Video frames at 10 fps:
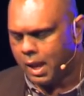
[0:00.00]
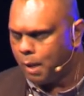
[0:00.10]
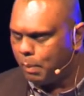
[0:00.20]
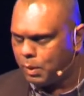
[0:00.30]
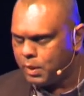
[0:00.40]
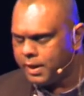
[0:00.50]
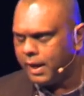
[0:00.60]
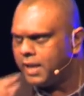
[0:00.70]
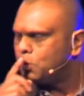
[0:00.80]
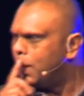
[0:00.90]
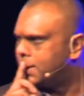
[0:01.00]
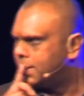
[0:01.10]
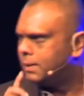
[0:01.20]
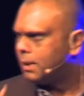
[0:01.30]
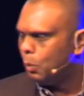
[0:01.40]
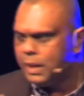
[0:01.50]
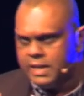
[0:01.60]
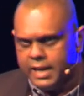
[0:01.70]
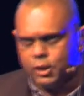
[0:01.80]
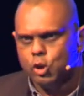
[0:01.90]
But we realized, wait, we
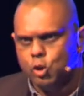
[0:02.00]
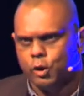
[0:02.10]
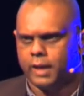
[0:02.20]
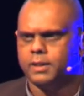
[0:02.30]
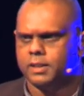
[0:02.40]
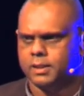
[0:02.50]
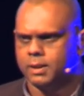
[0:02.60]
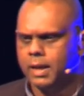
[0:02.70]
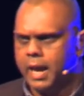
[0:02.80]
need to look at this.